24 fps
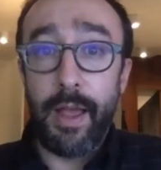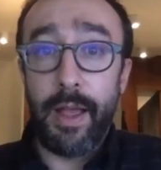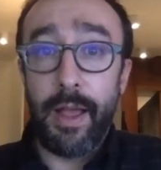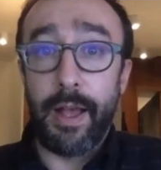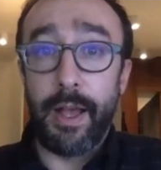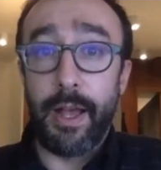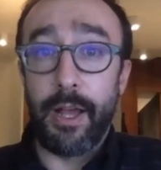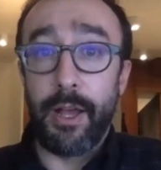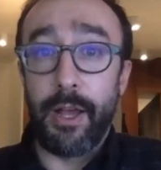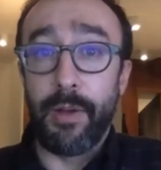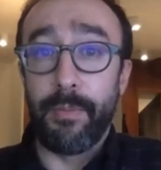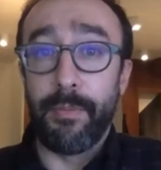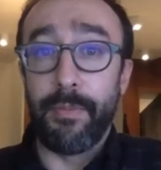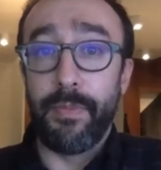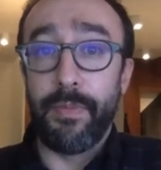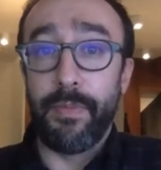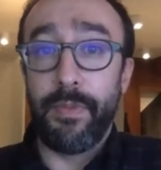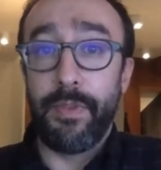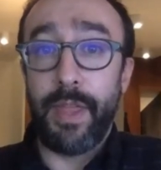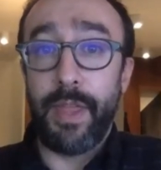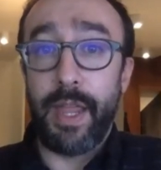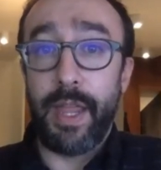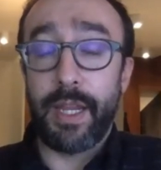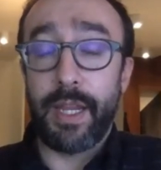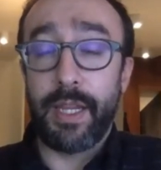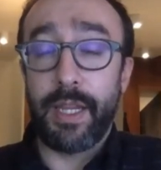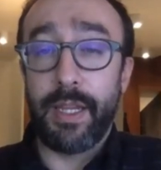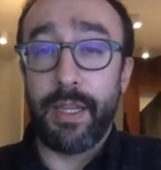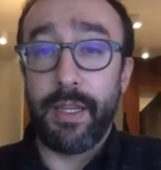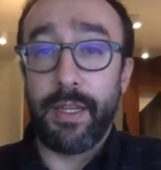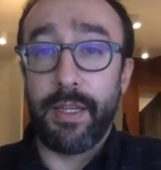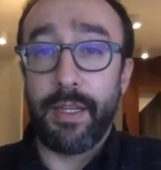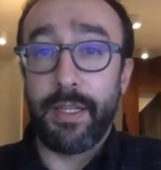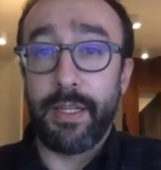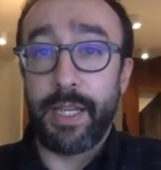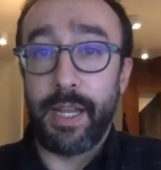Um, they
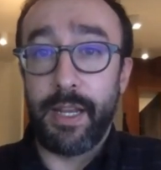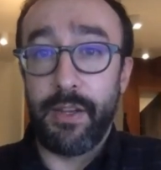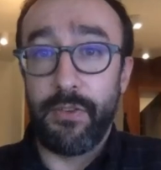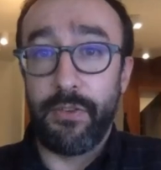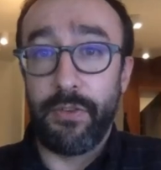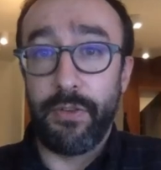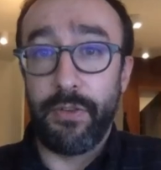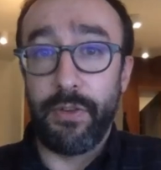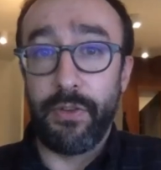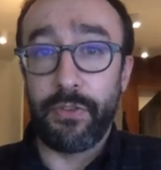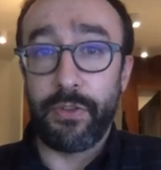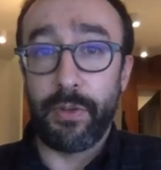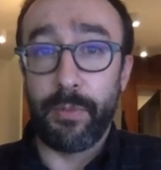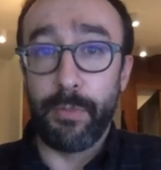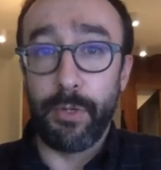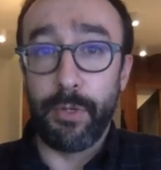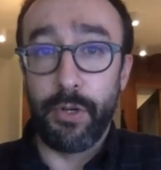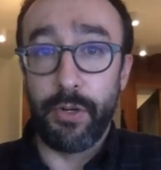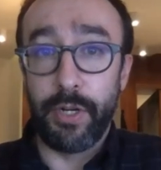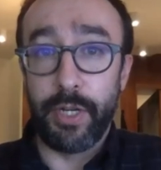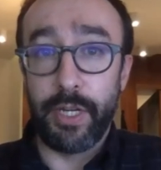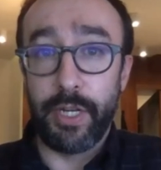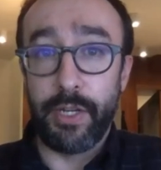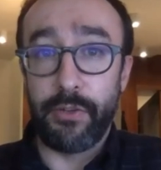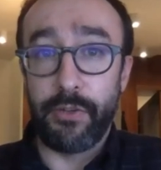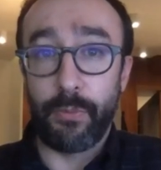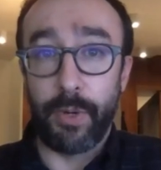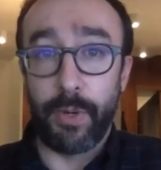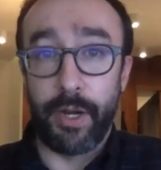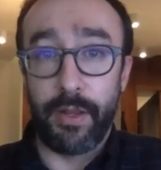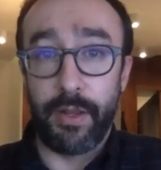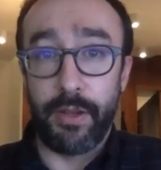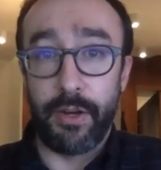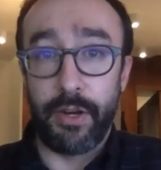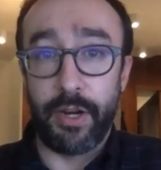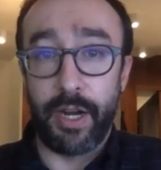can get into these communities
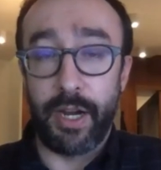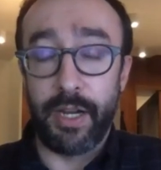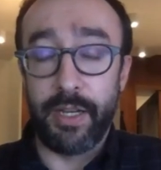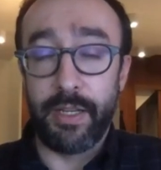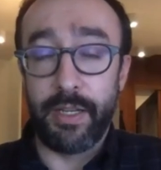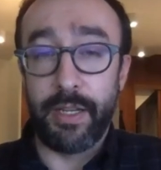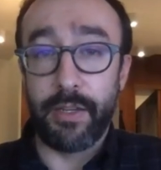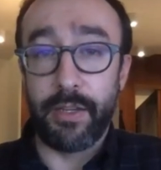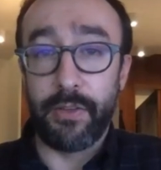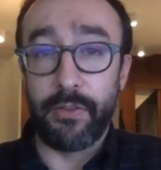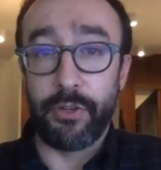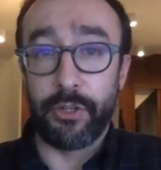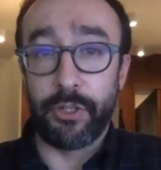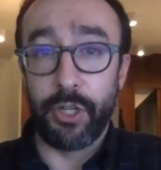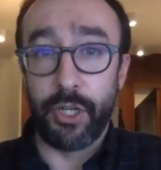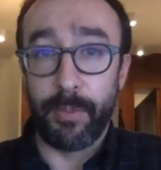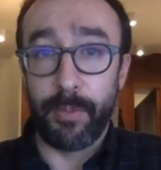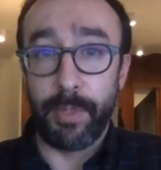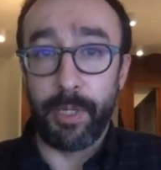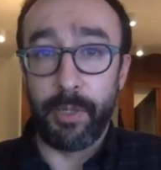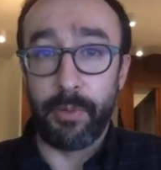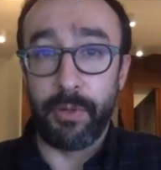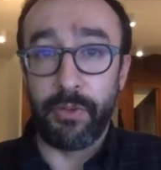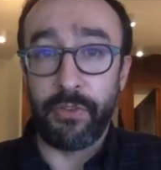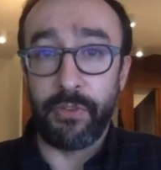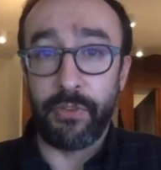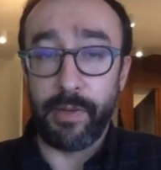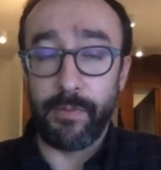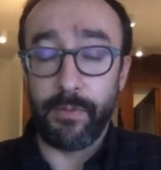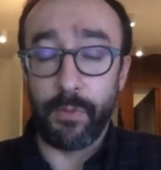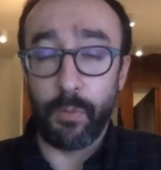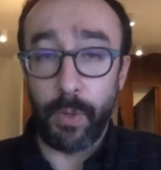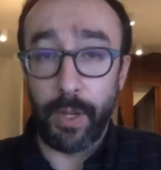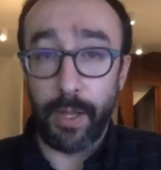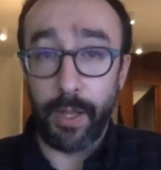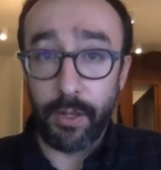where their ideas are going to be
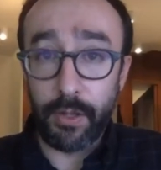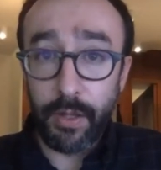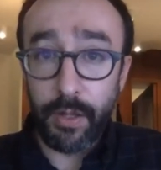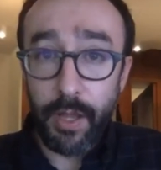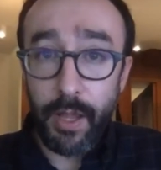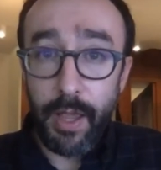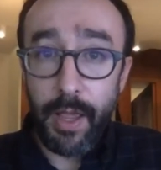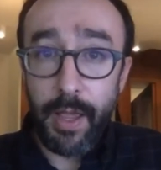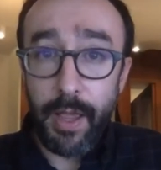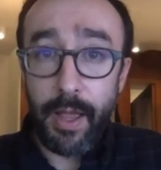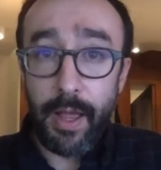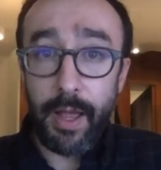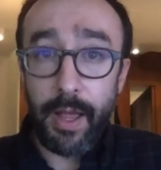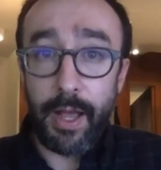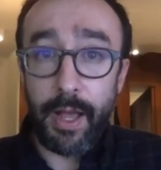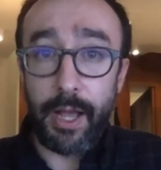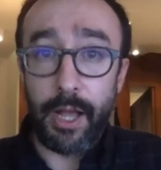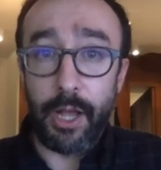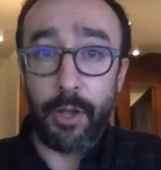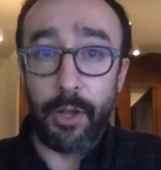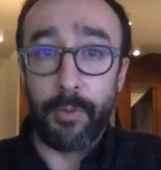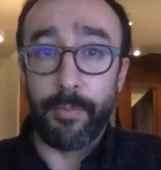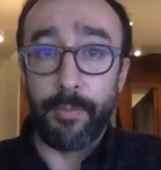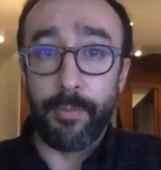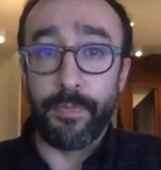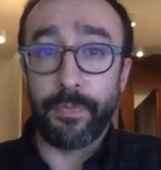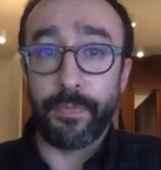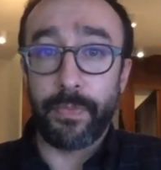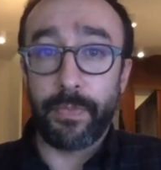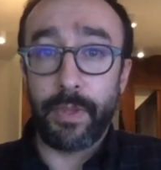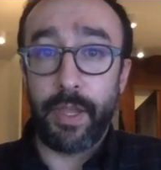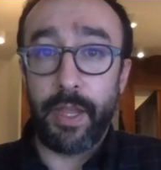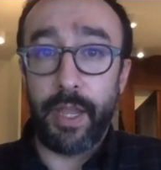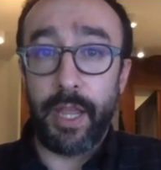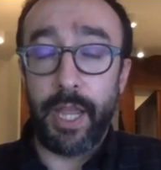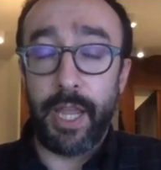received well. Um,
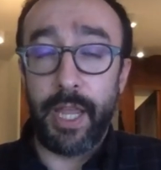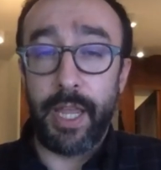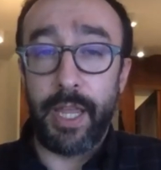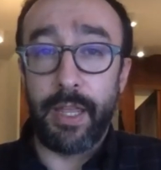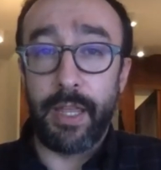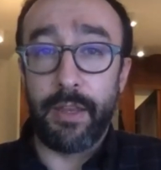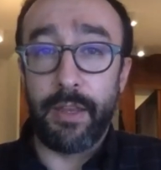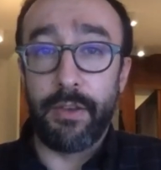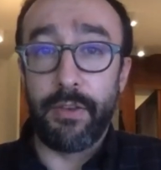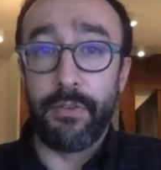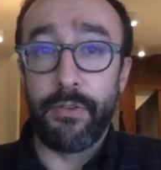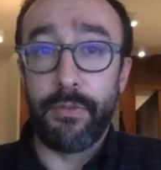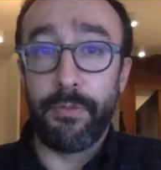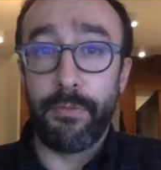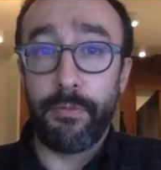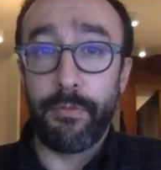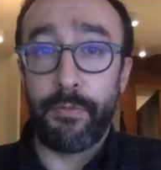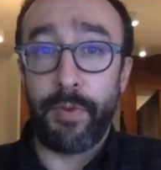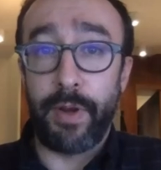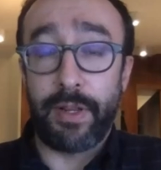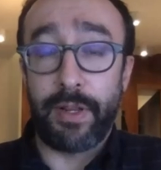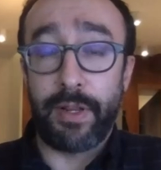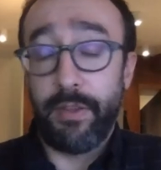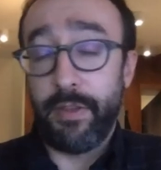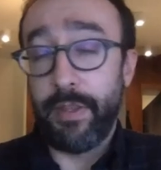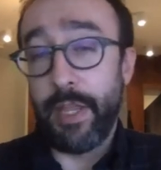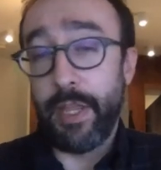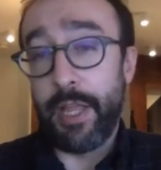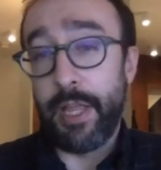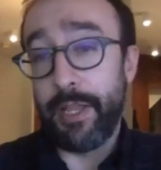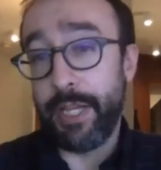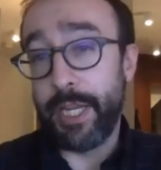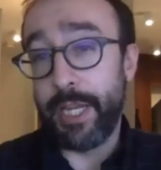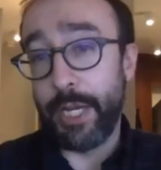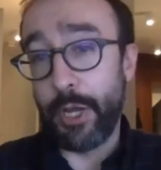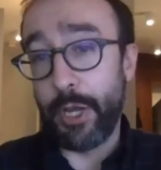and
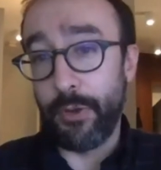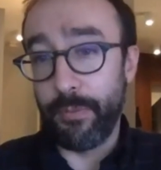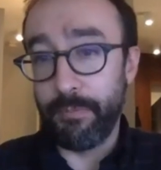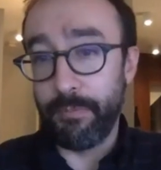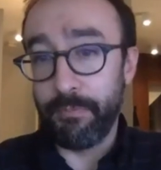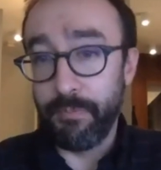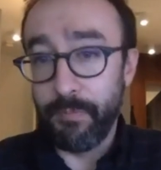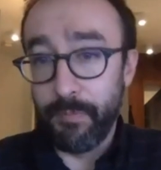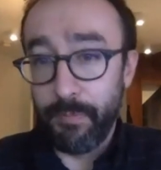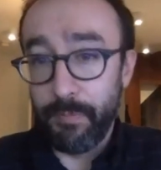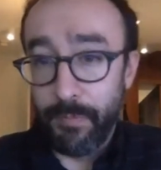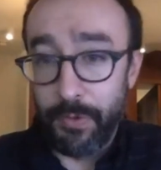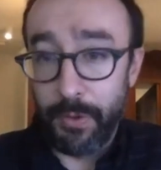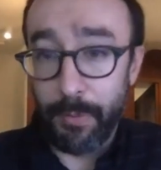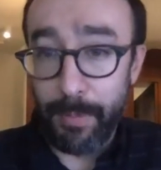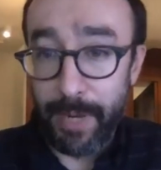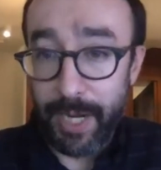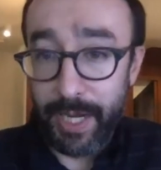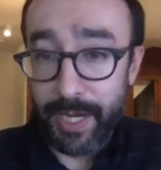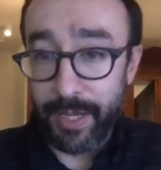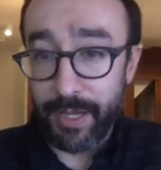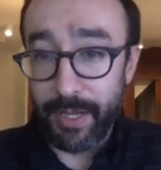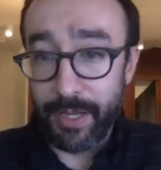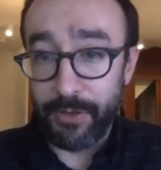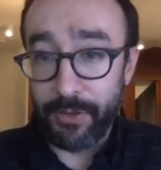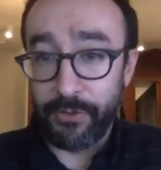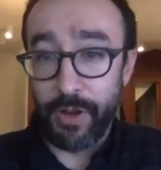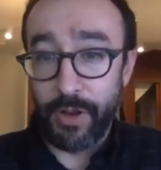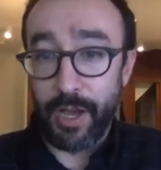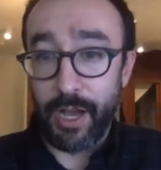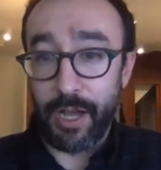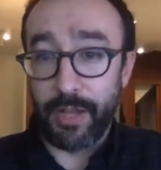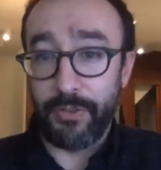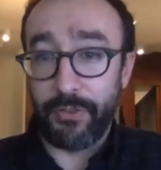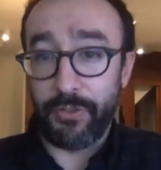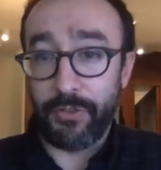frankly, you know, the media is
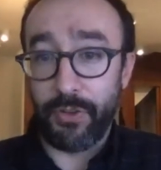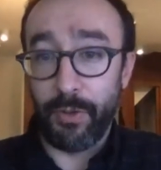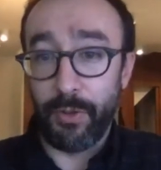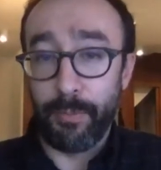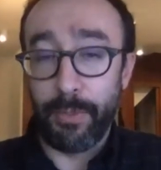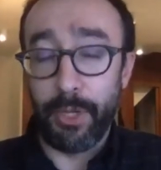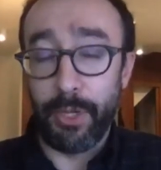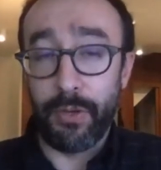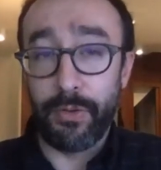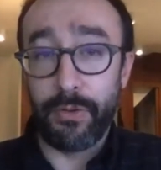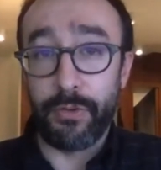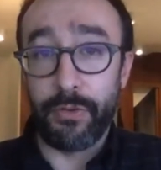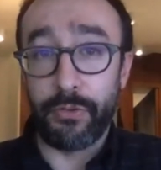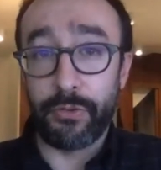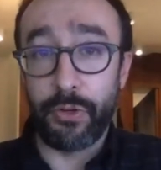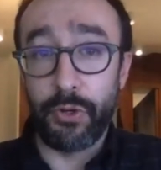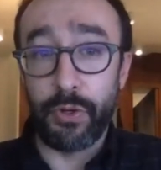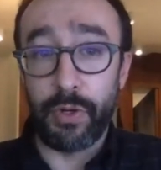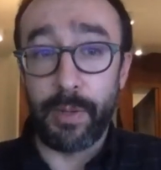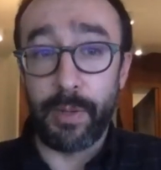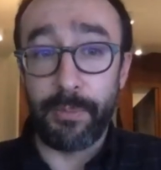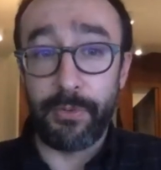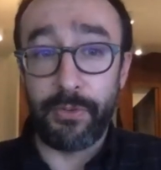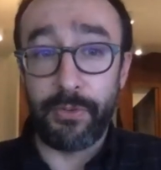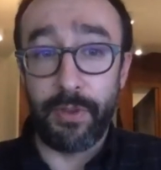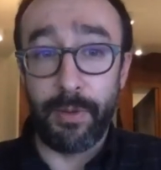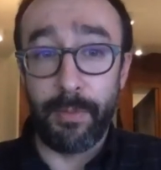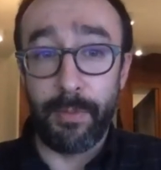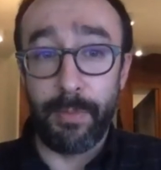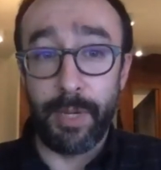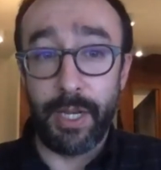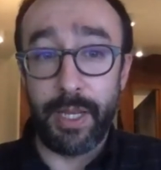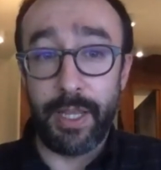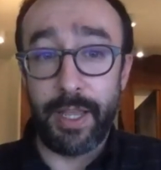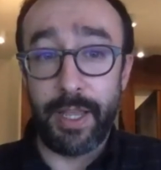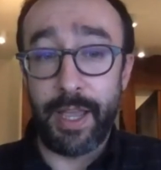not immune to screw ups. The
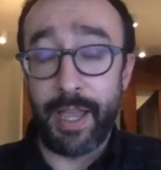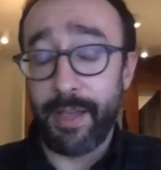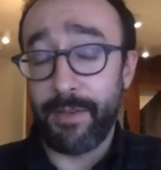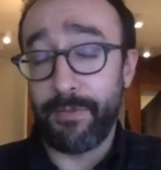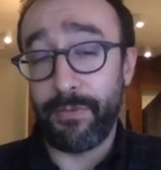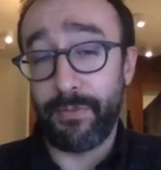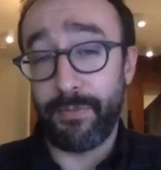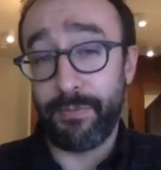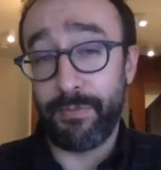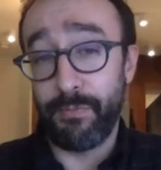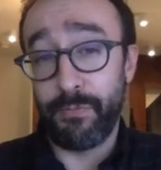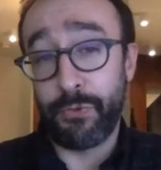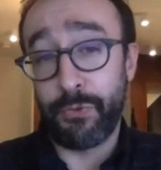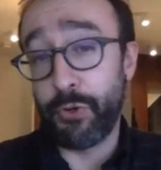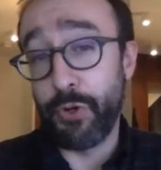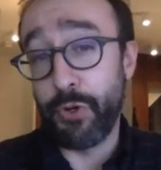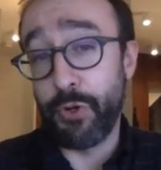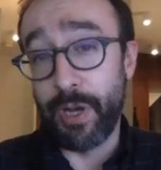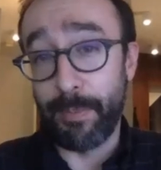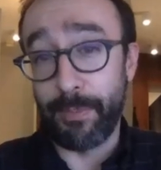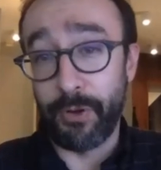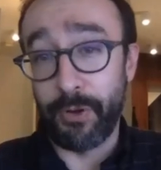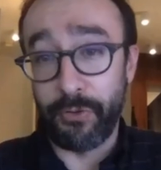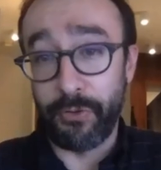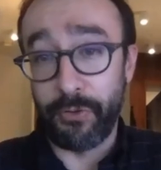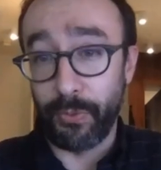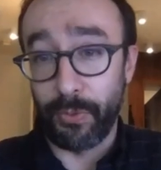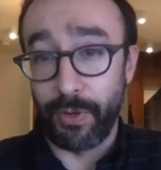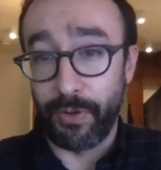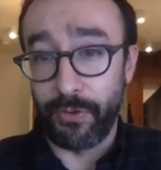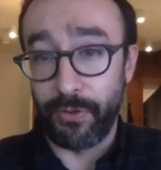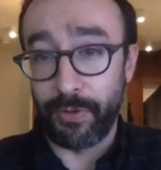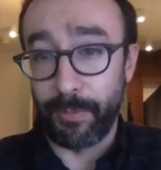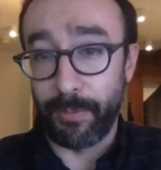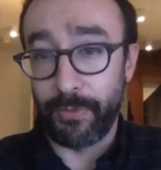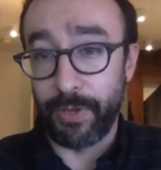media have screwed up their
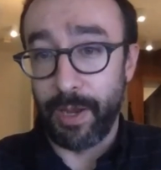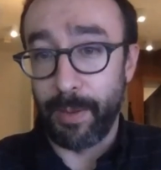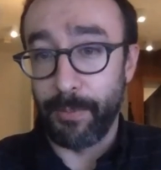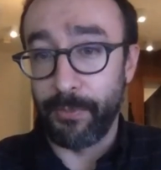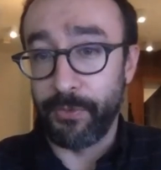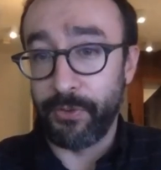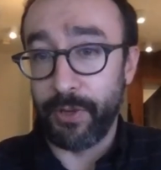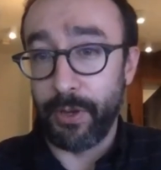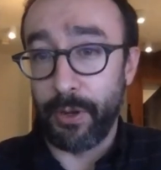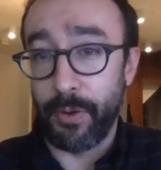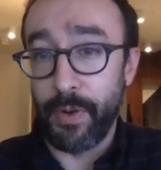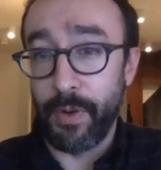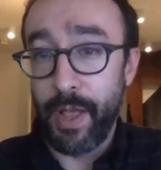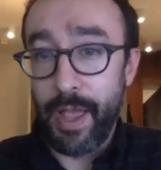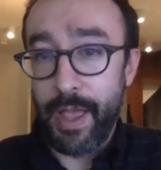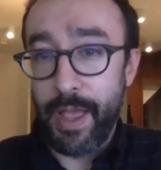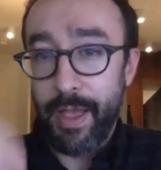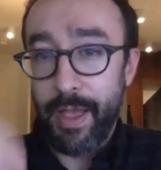stories sometimes. So